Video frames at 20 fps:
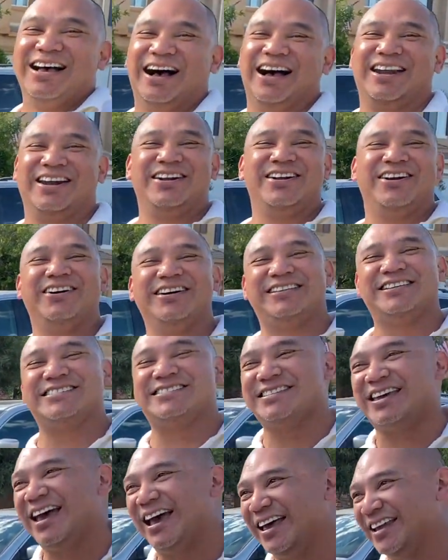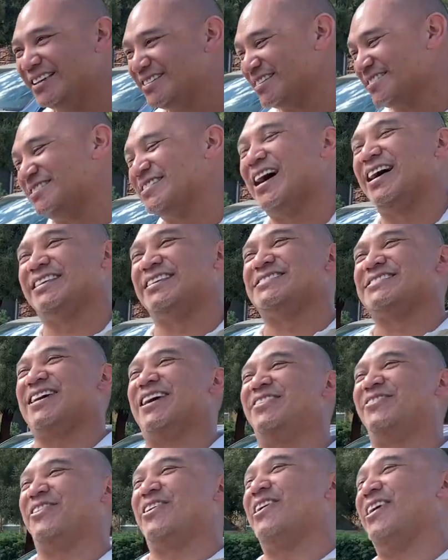I don't know what to say. This is not the
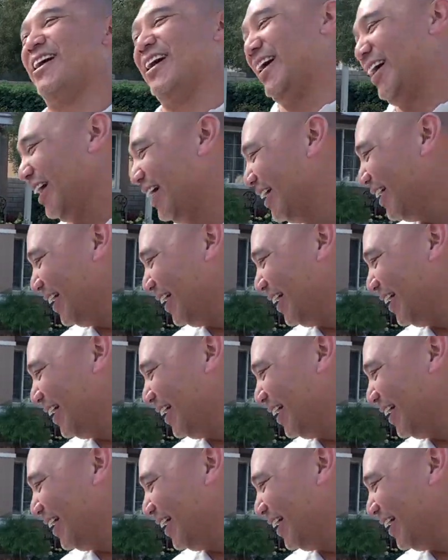same car.